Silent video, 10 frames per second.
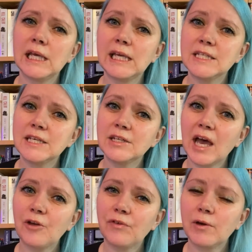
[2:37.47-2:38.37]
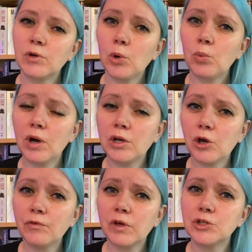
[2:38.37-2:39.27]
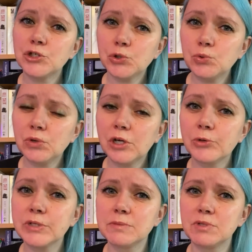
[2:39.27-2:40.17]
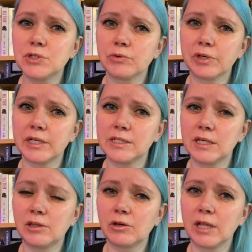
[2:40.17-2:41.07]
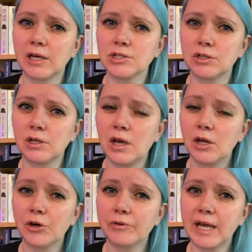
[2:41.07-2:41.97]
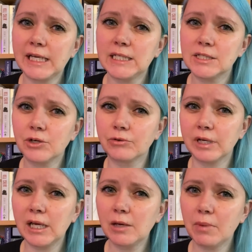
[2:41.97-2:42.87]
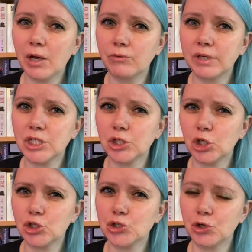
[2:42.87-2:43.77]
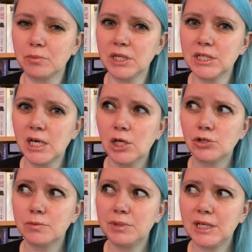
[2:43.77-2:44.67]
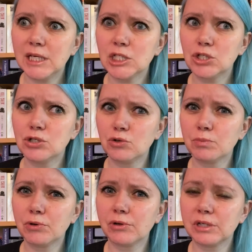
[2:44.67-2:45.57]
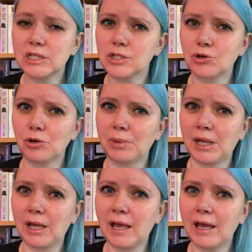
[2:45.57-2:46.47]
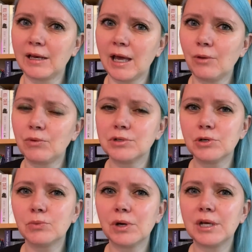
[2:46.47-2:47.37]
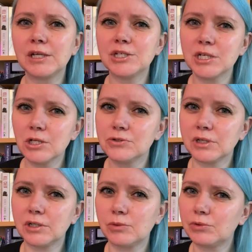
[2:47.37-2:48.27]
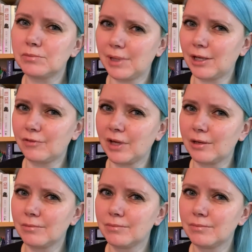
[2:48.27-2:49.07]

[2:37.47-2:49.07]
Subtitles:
Indeed, I found one of two Christmas stories in the collection, Granny's Grinning by Richard Sherman, to be super disturbing, and I wonder what children would make of it.